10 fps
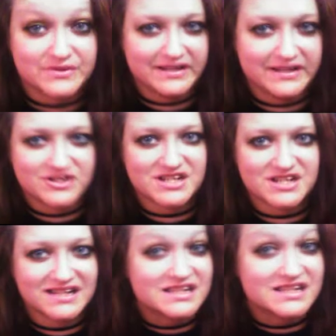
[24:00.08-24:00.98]
really
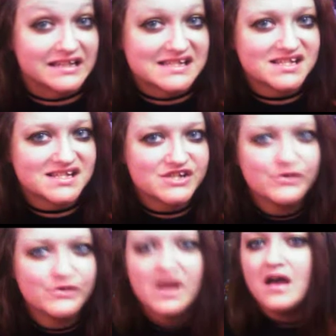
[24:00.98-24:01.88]
interesting to listen
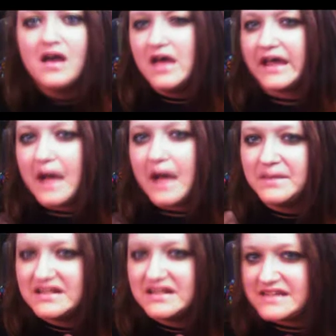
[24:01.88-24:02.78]
to. It got
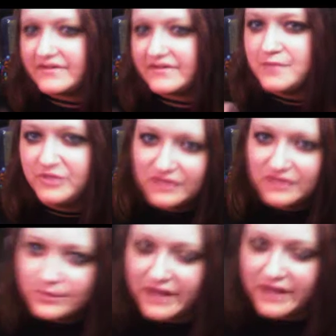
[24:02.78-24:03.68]
me in a different mood
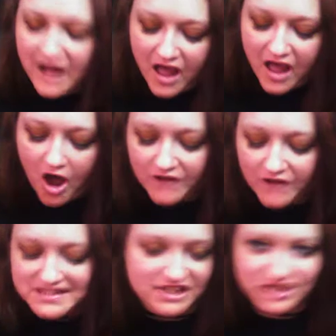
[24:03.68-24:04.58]
than what all
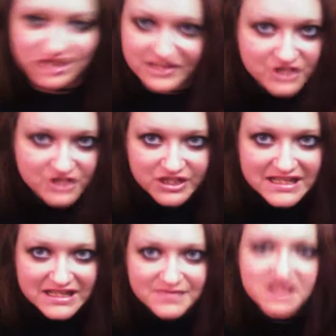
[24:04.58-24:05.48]
this other stuff usually
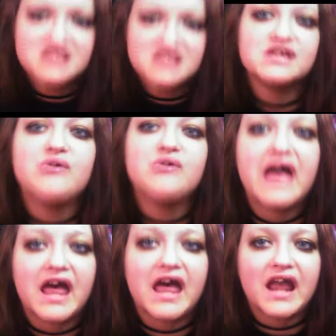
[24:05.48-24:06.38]
gets me into,
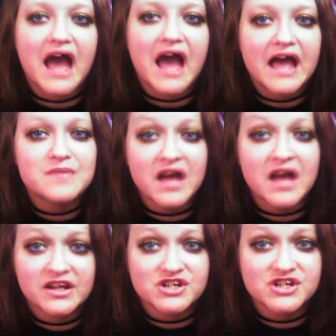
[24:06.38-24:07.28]
and I'm not
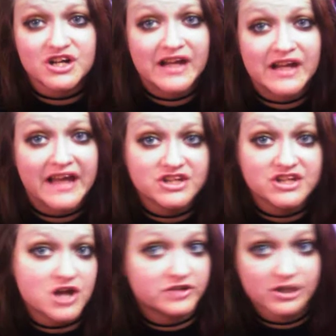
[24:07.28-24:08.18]
going to turn any
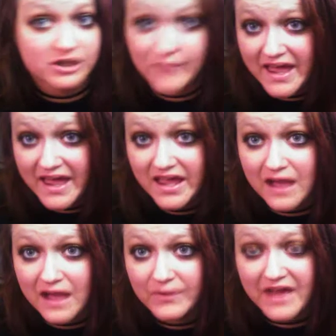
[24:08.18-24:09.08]
genre away
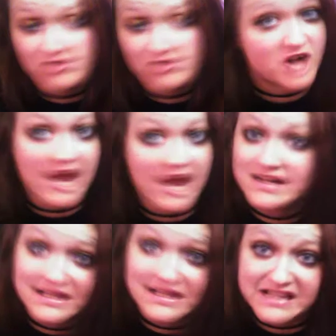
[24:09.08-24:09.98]
without trying it
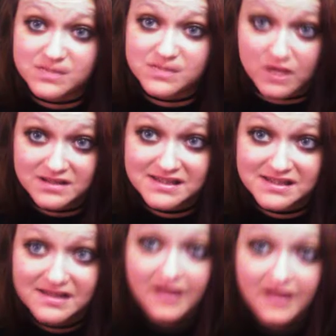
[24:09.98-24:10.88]
at least once.
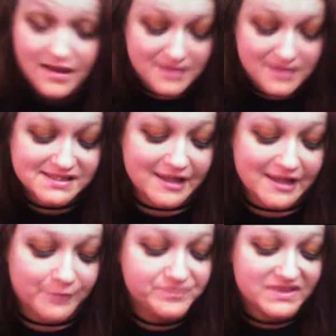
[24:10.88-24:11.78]
So
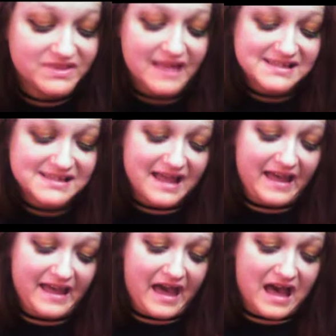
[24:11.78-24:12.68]
next I
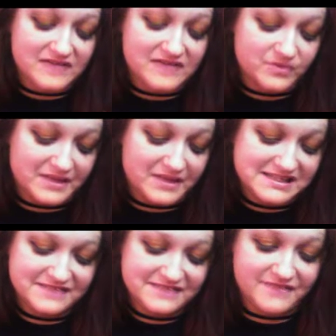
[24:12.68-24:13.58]
have Gwen
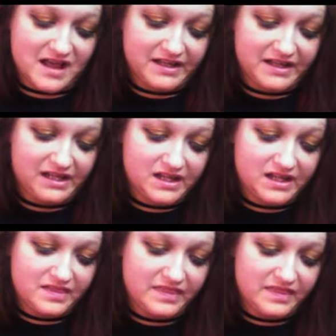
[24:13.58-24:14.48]
Stefani,
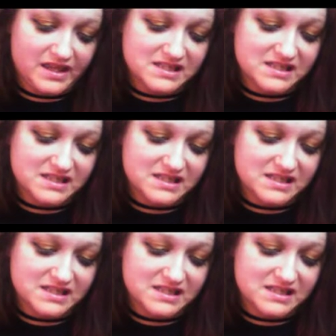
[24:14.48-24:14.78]
The